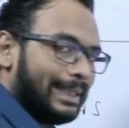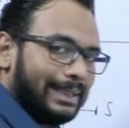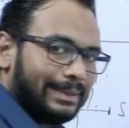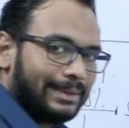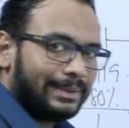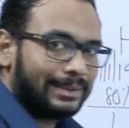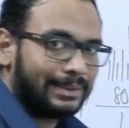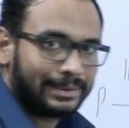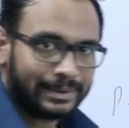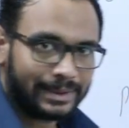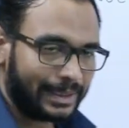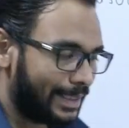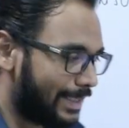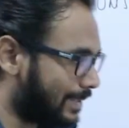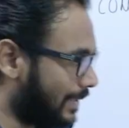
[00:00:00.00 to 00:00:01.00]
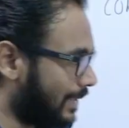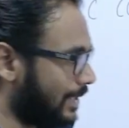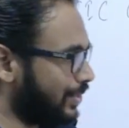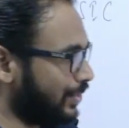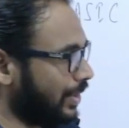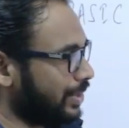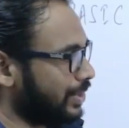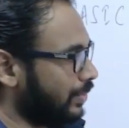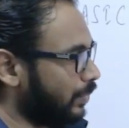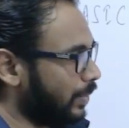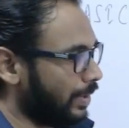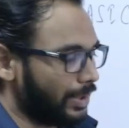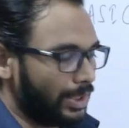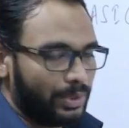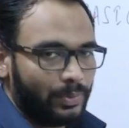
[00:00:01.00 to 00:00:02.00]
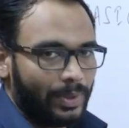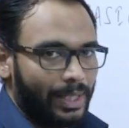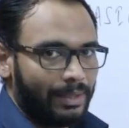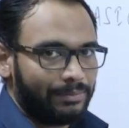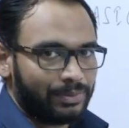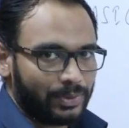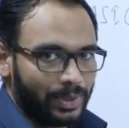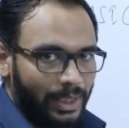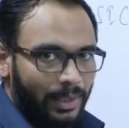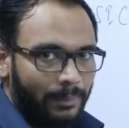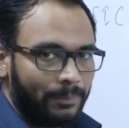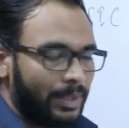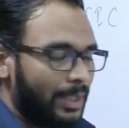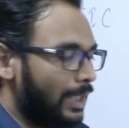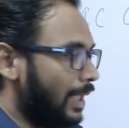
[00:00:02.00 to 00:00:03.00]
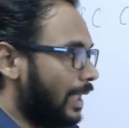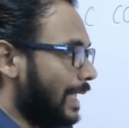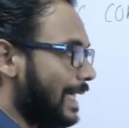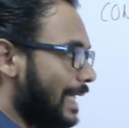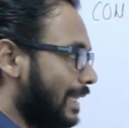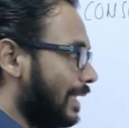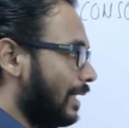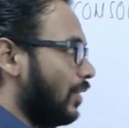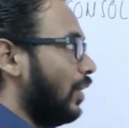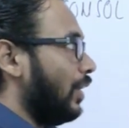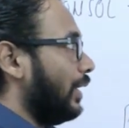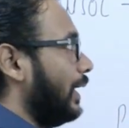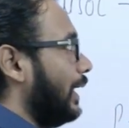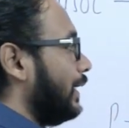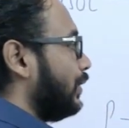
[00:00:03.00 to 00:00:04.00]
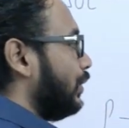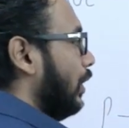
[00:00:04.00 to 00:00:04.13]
this is the discussion we are trying to have today in the context